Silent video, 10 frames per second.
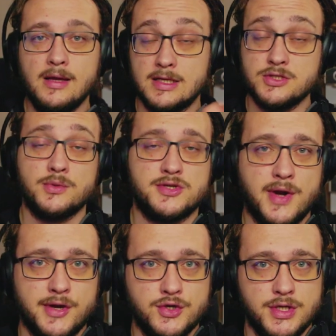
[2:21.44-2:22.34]
Let's talk
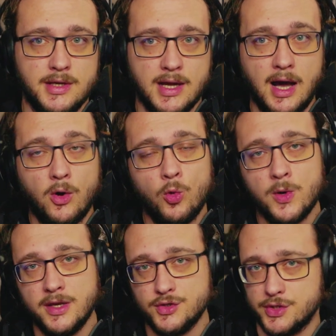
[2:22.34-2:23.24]
strategy. How
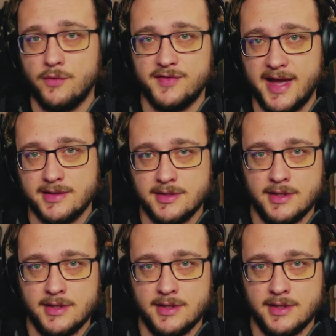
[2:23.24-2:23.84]
can you solve that?